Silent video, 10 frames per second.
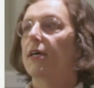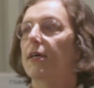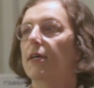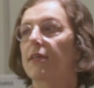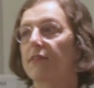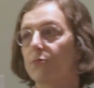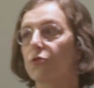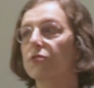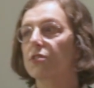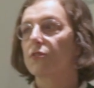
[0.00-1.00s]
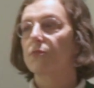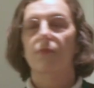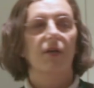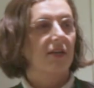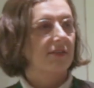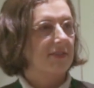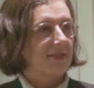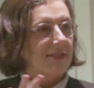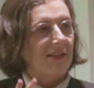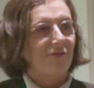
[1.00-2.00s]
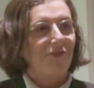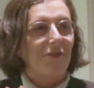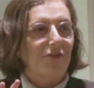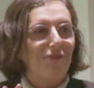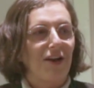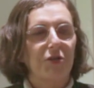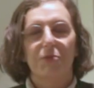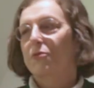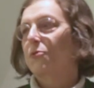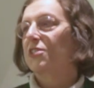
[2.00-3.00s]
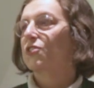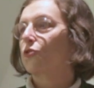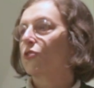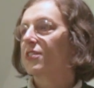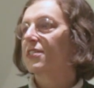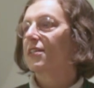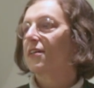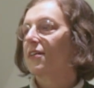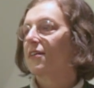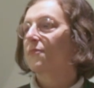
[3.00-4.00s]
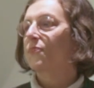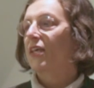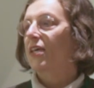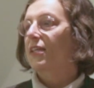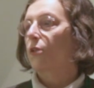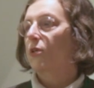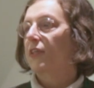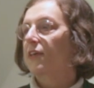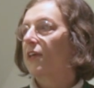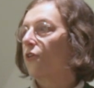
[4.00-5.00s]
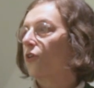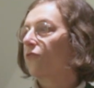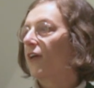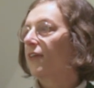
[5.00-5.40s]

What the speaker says: in the museum. This is like very valuable resource that we take care of.